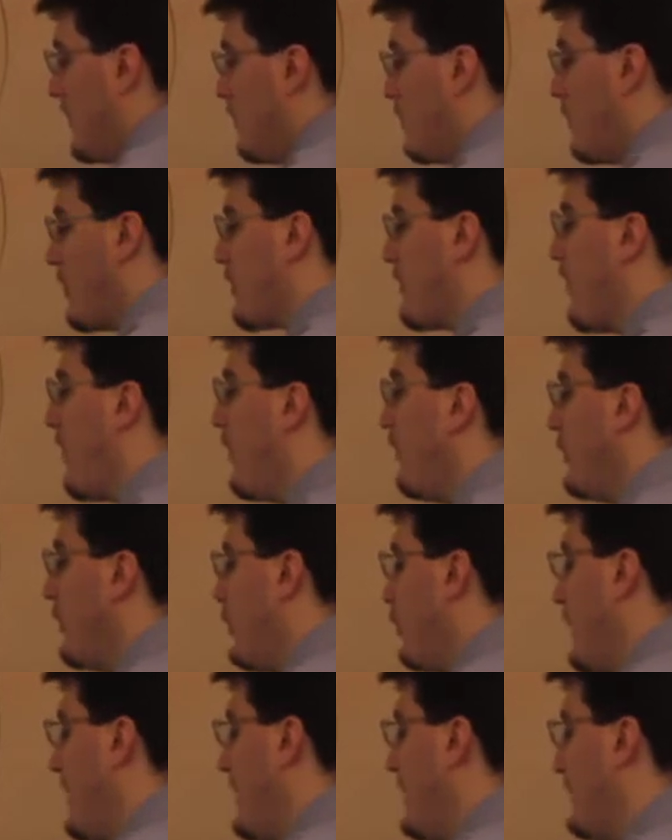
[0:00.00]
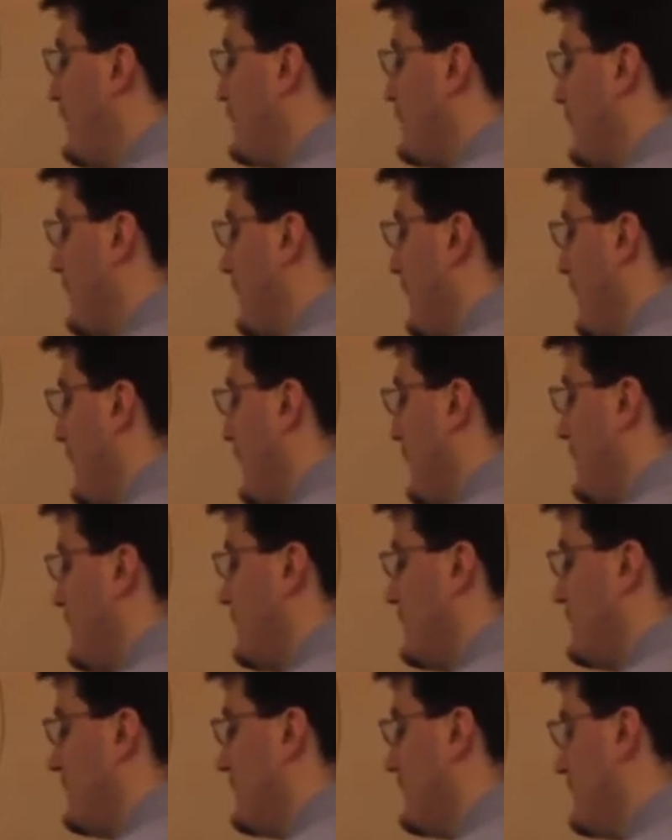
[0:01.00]
where all the wind
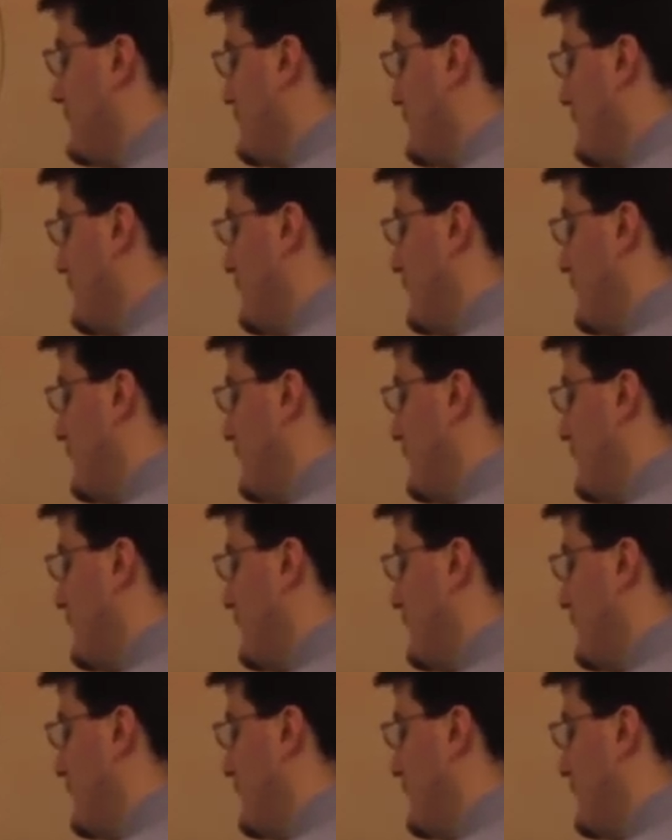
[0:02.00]
is.